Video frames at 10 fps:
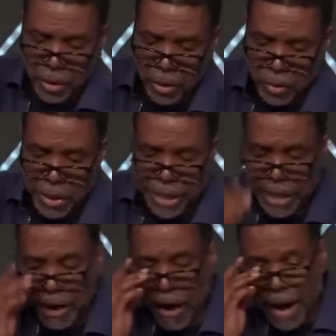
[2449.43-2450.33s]
We
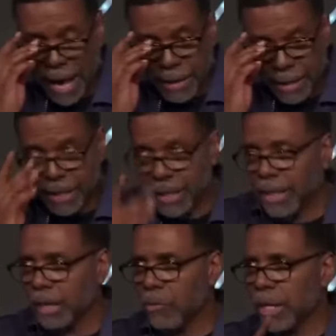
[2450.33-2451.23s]
get our
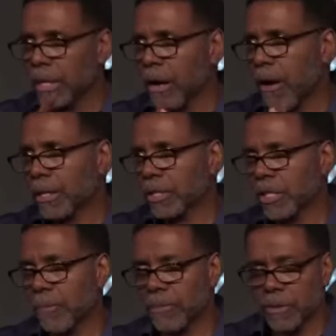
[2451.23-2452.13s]
identity, we get our
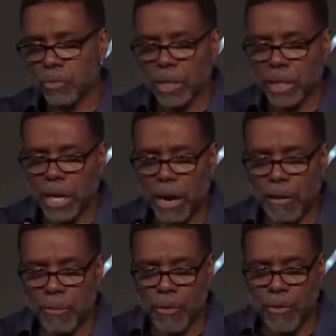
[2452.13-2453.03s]
acceptance, we get our
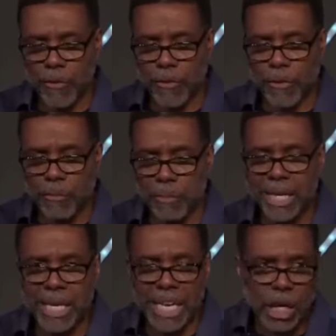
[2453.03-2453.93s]
approval from
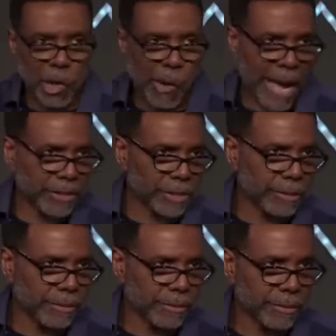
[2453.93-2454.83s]
being in Christ.
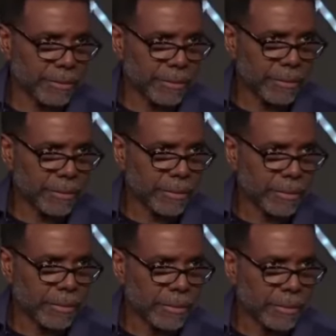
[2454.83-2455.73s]
Amen.
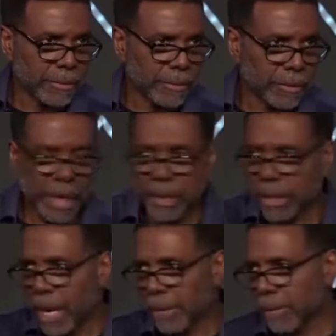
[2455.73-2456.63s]
Okay?
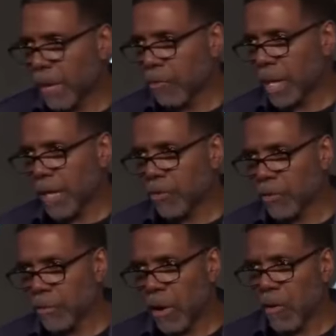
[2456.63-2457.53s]
Not what I do
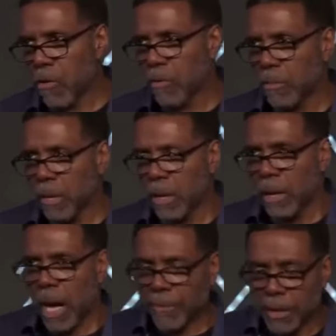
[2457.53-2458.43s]
on my own.
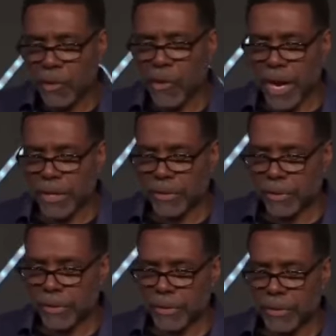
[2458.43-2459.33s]
I'm in Christ.
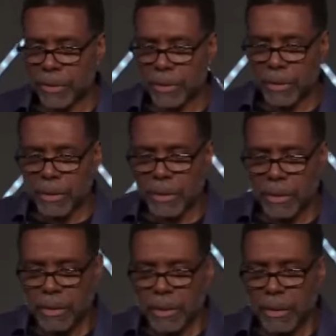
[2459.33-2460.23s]

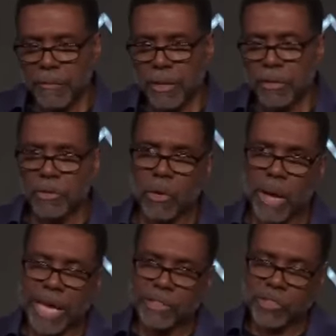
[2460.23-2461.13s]
So as